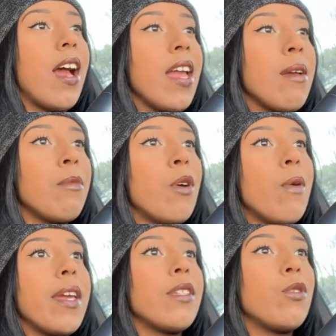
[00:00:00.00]
i am
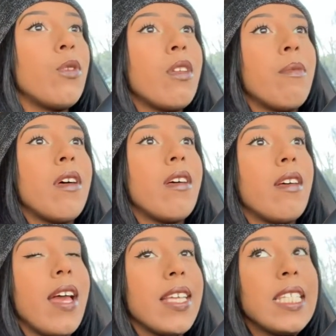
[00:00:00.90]
going to the
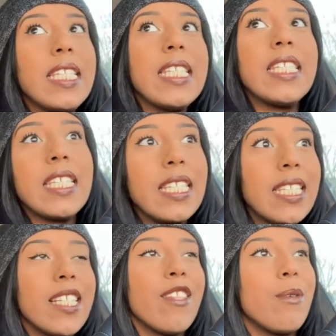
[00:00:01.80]
mall
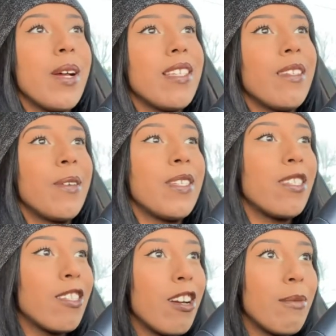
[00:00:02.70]
stc otherwise known
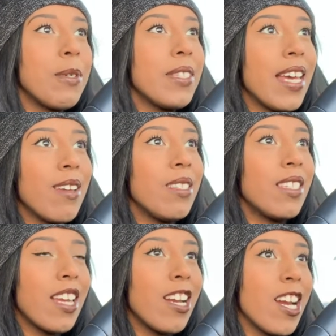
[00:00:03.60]
as scarborough town
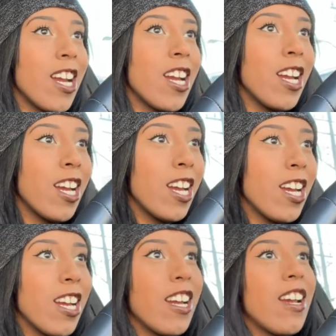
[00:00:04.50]
center
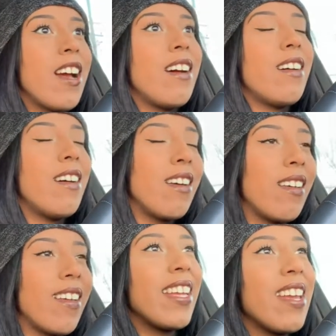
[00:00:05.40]

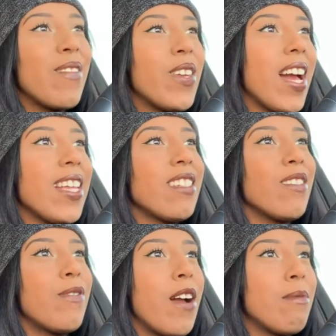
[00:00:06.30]
Ugh. if you guys
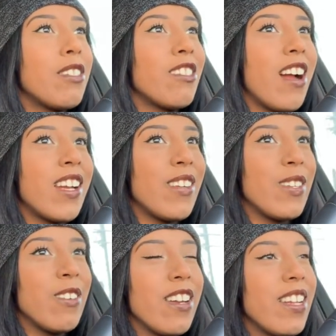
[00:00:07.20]
are from toronto
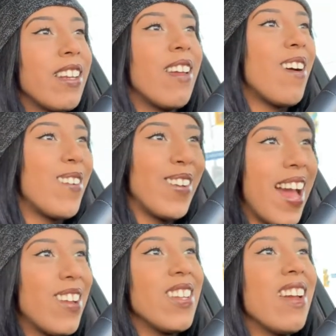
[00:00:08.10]
you already know
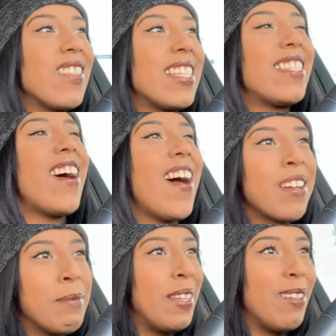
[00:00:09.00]
i don't even have to
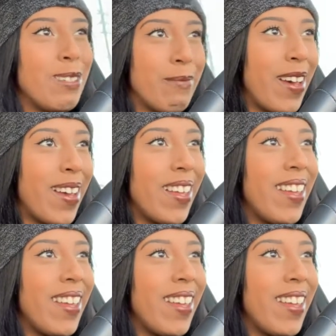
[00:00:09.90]
talk about this mall